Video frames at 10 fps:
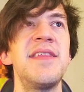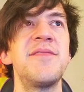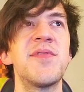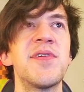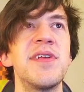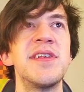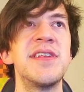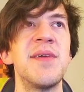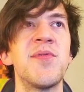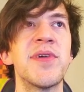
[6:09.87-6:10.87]
And then we're going to
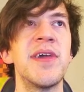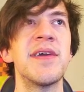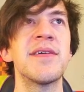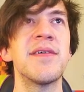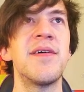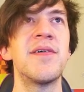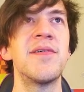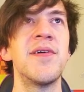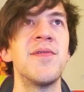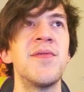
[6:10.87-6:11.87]
Double Kick
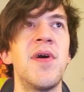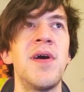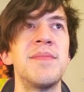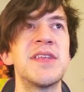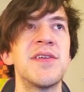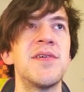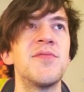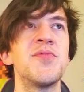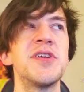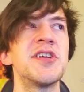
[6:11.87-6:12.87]
our own
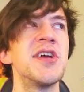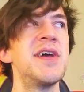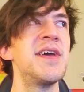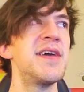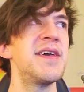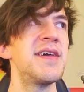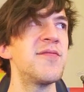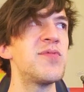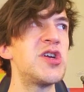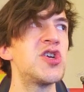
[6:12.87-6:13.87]
Amistar, which
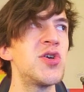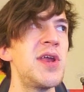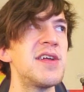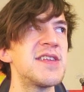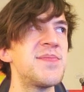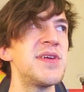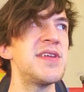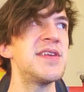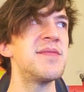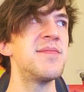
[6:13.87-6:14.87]
we should outspeed